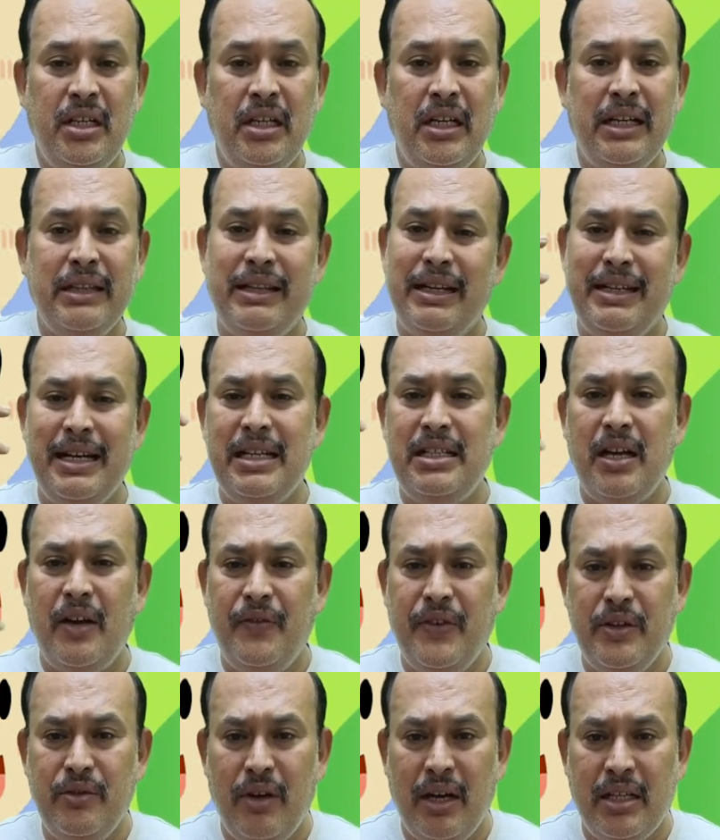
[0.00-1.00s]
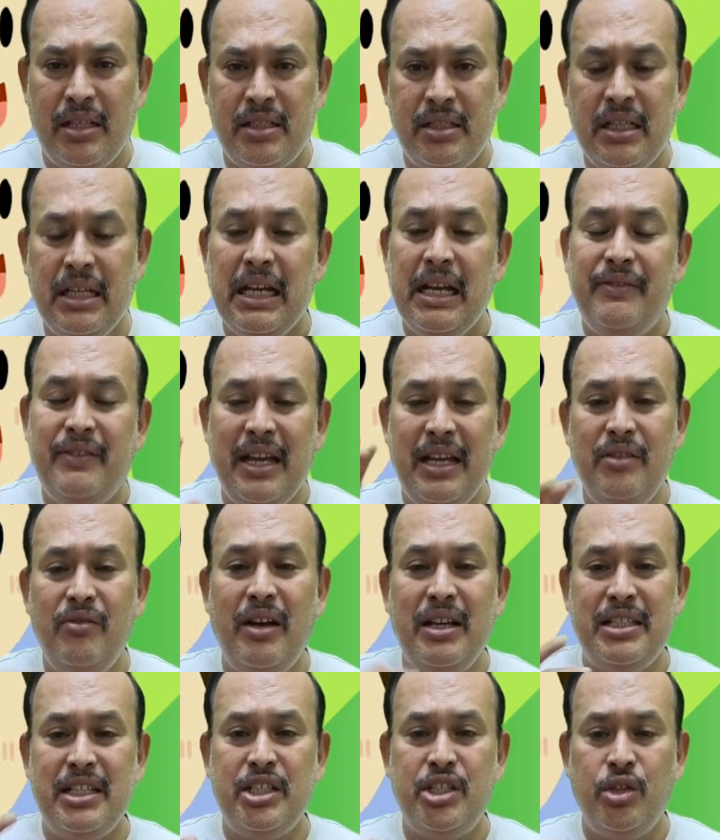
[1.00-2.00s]
the date of invoice, if the invoice
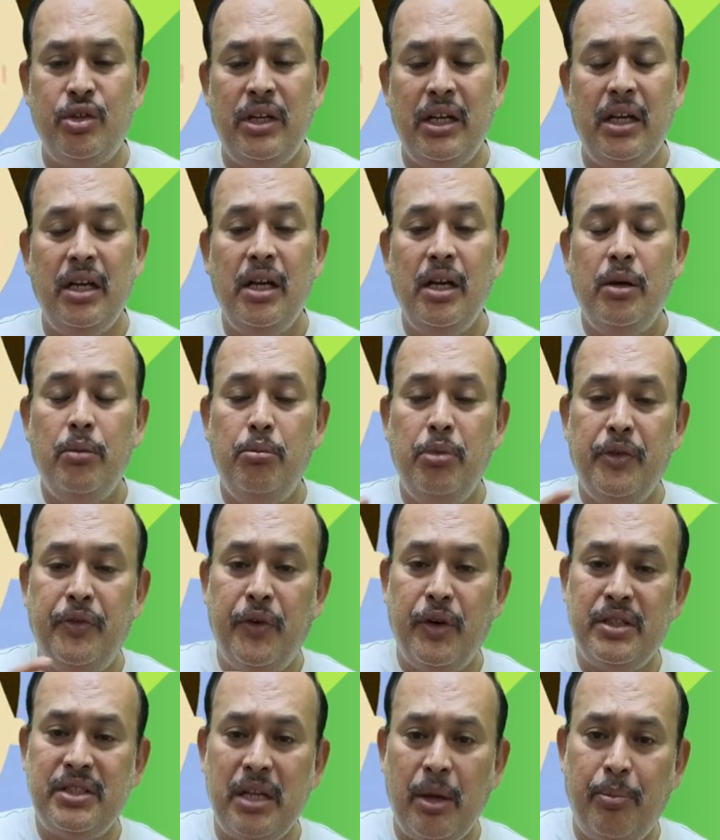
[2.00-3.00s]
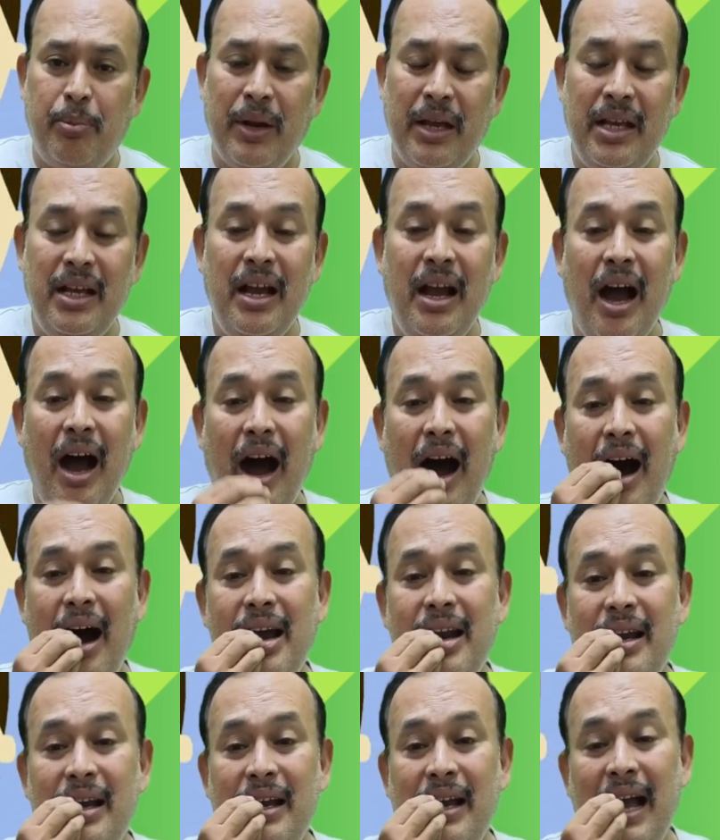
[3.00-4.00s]
issued before supply or
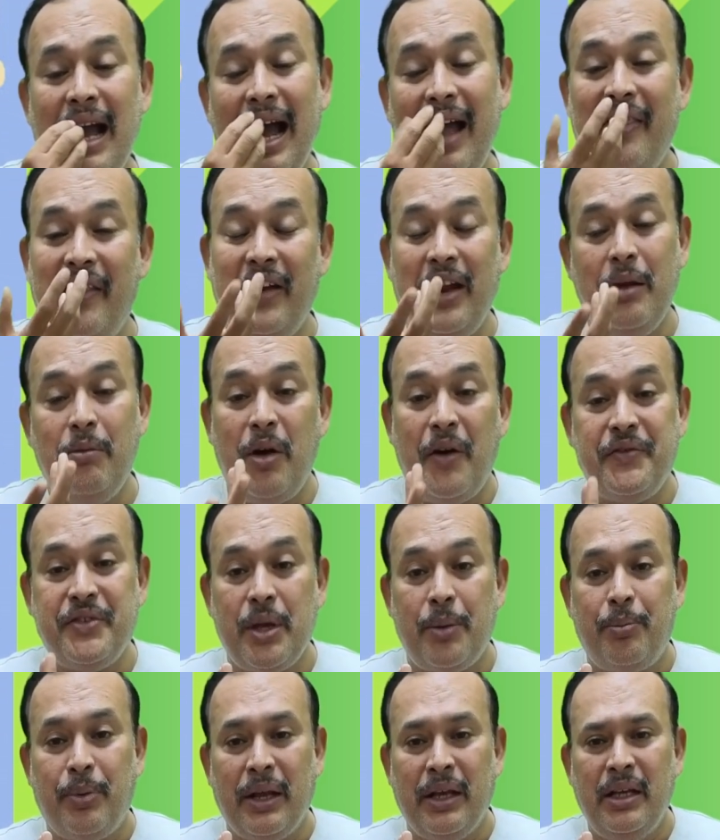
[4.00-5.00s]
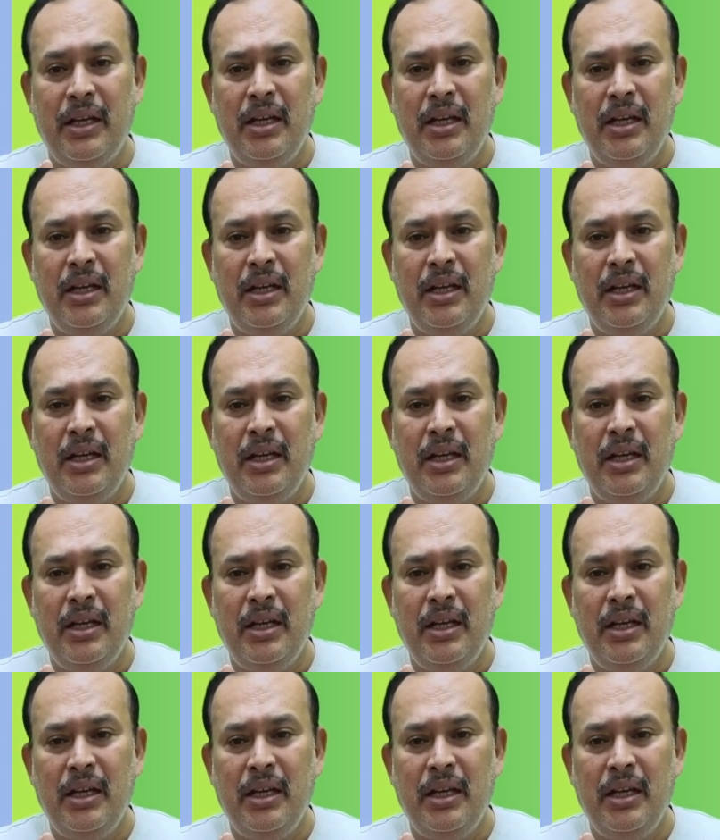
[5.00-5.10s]
at the time of supply.